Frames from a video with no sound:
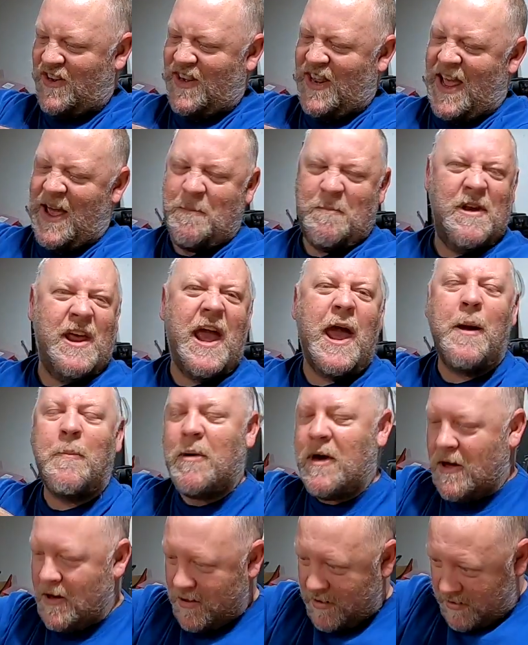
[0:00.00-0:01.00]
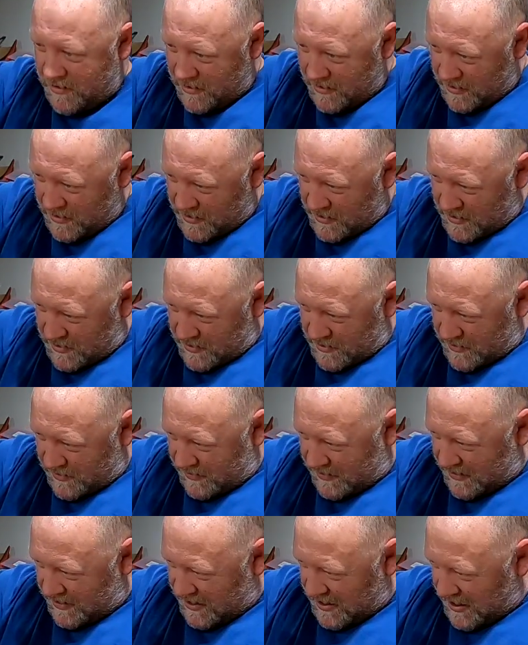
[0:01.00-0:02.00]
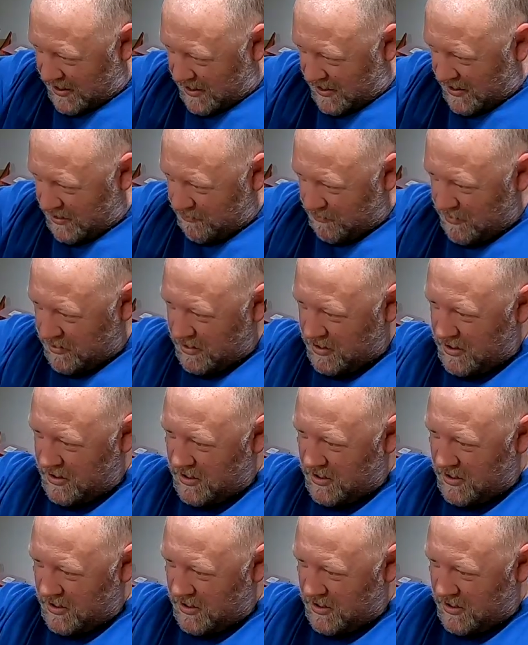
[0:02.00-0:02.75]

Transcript: Dab, dab. Clean that up.